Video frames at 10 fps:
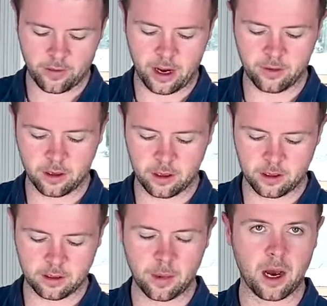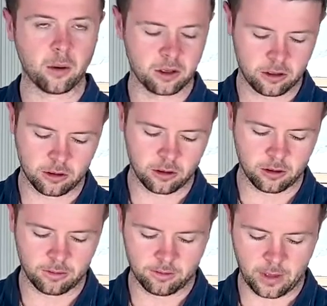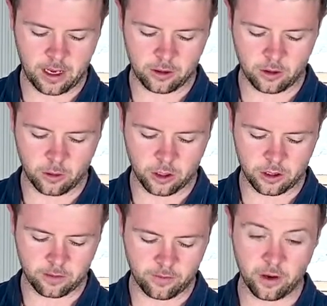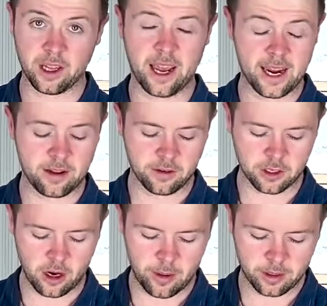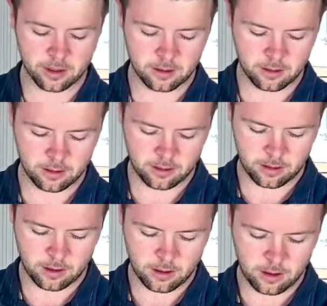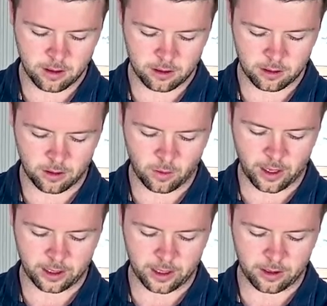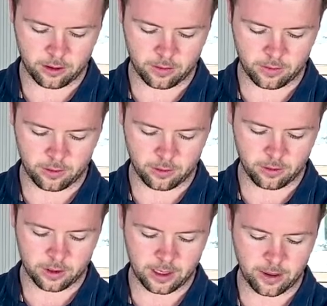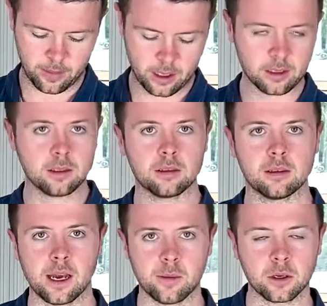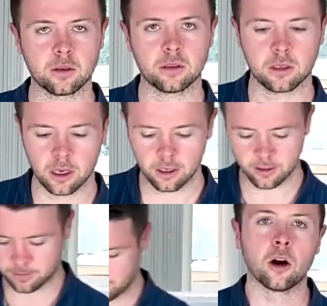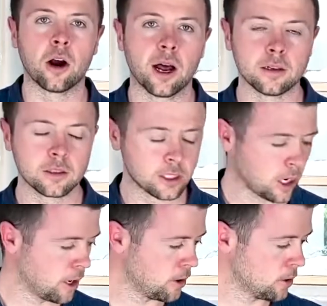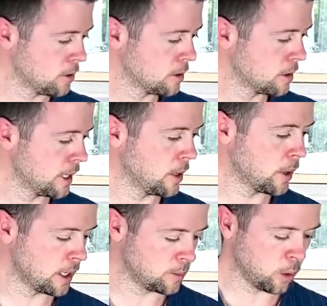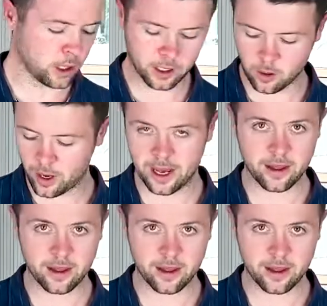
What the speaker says: you have a smartwatch or any sort of watch, really handy for timers. So whack that on for 10 minutes and we're good to go. Alright, so quinoa's boiling away